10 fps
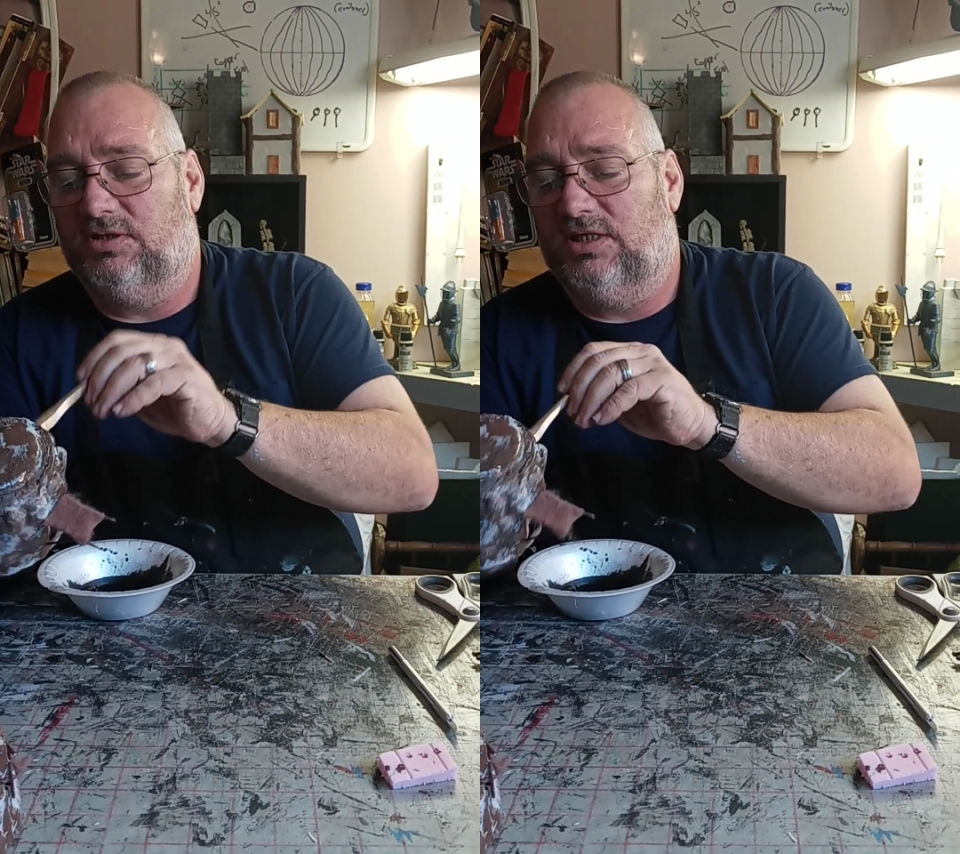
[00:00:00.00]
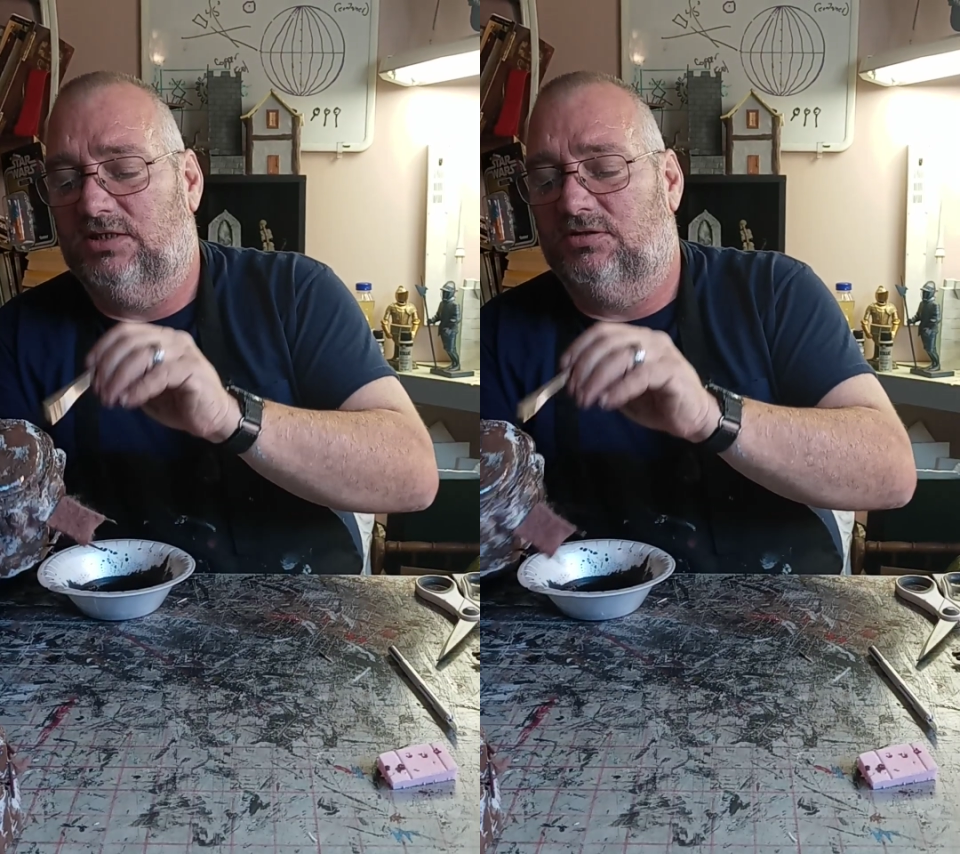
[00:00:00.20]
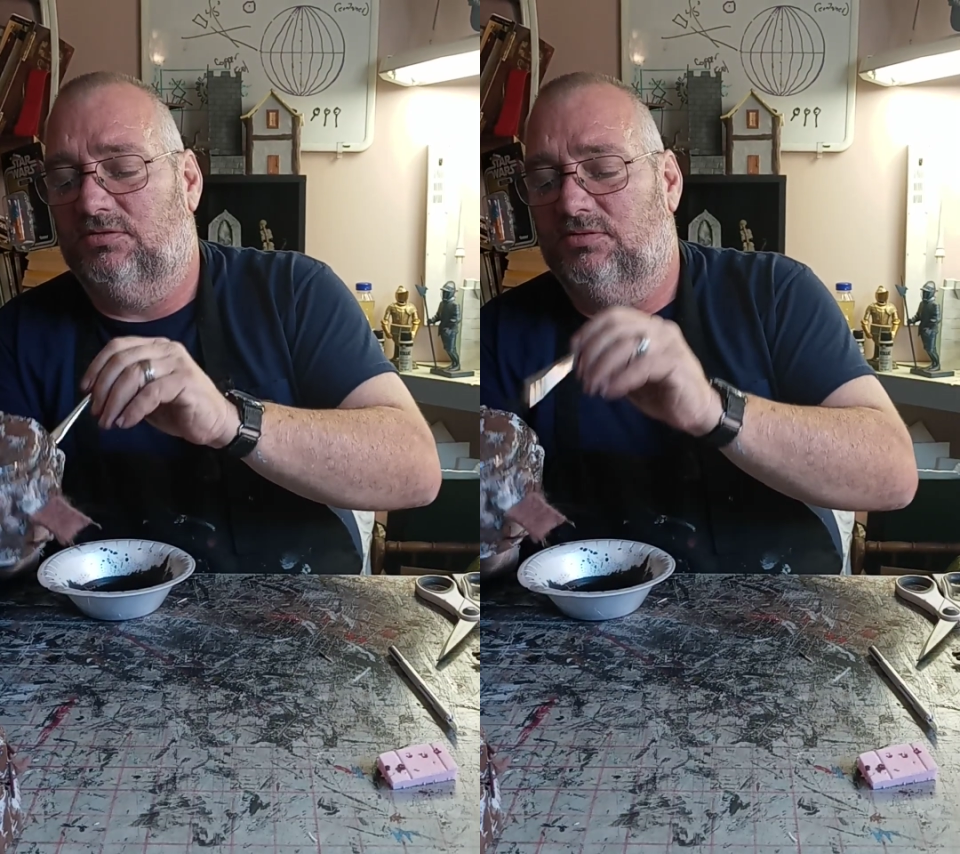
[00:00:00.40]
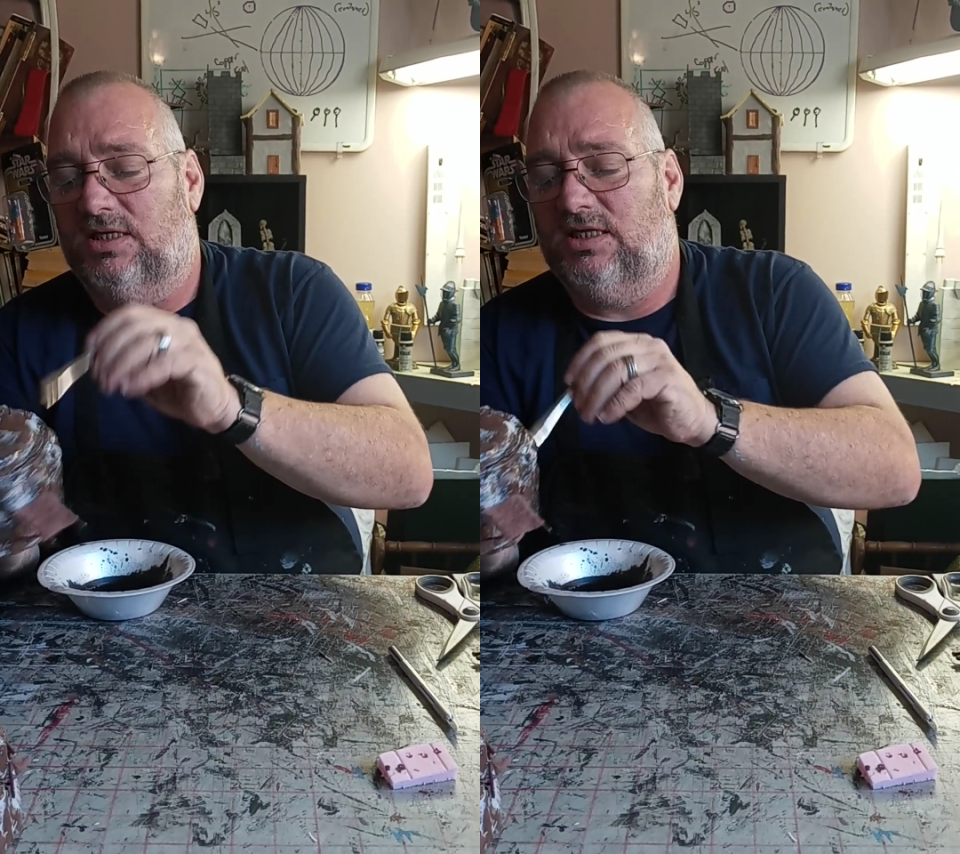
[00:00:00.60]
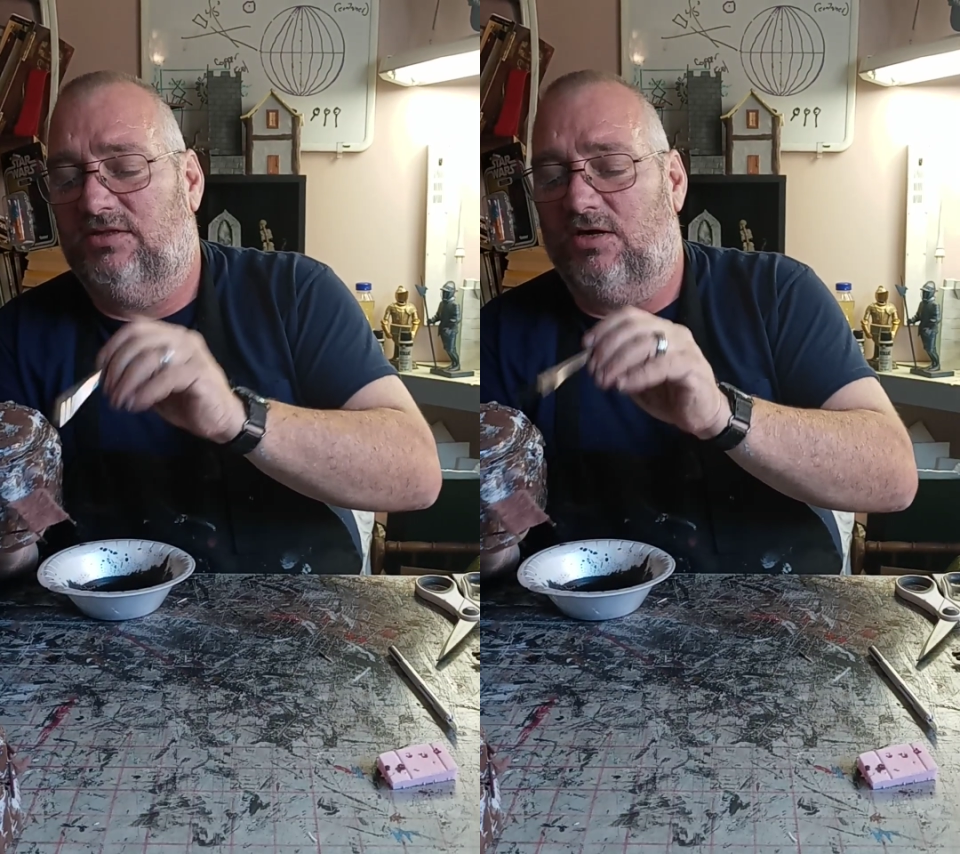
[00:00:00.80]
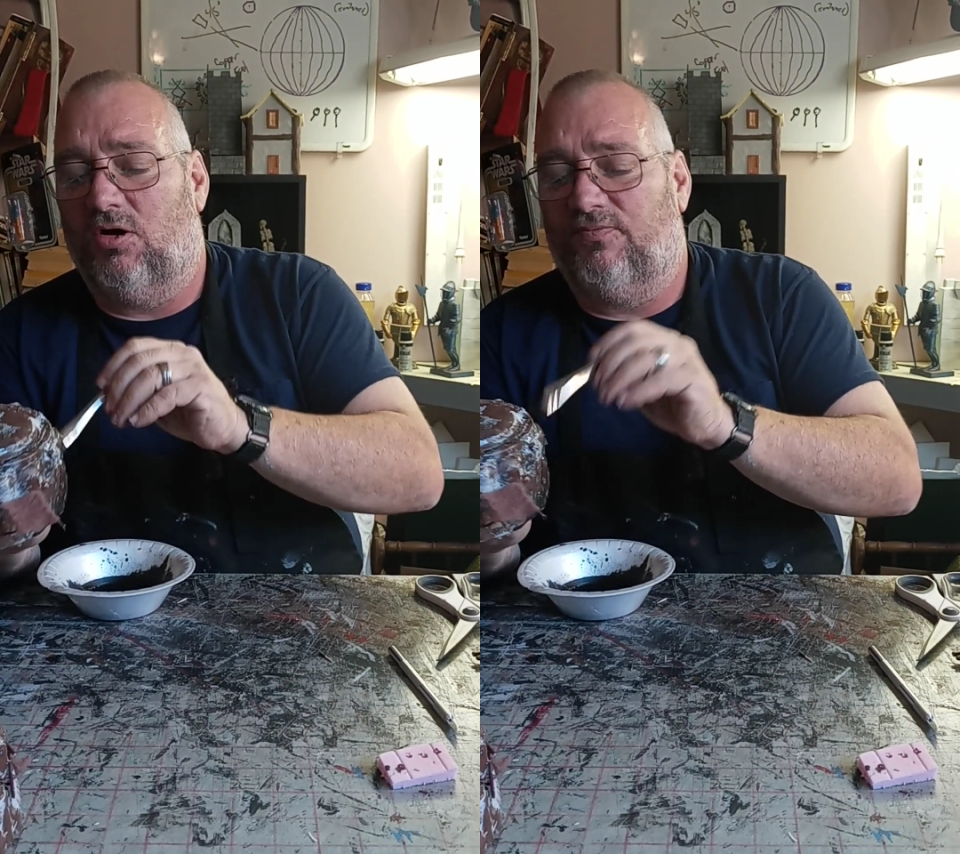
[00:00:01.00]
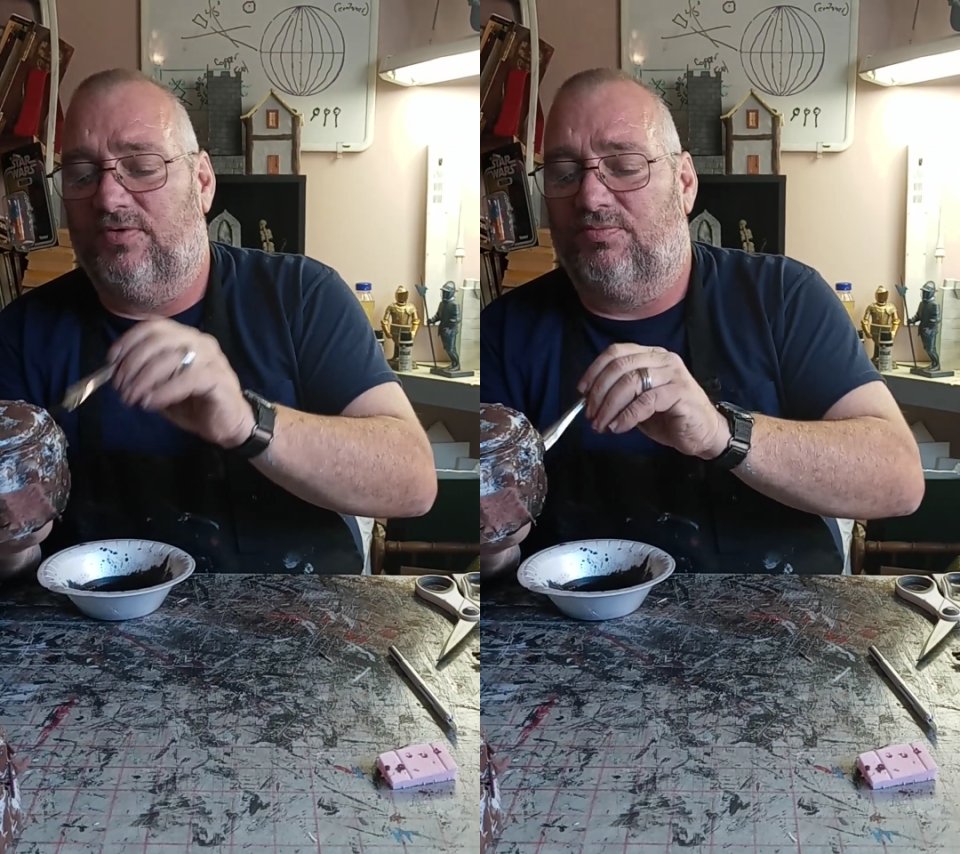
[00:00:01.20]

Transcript: getting anything off